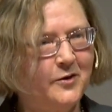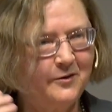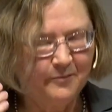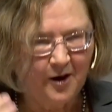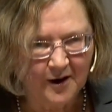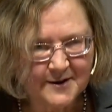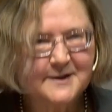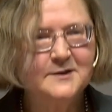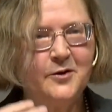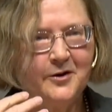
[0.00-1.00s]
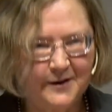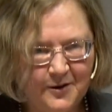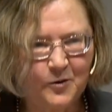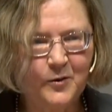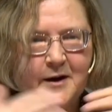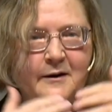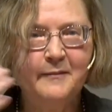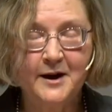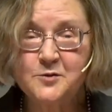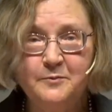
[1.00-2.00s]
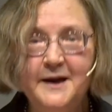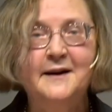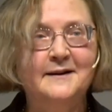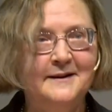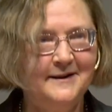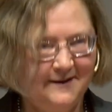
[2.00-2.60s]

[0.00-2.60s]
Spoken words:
We're in policies. We're in much bigger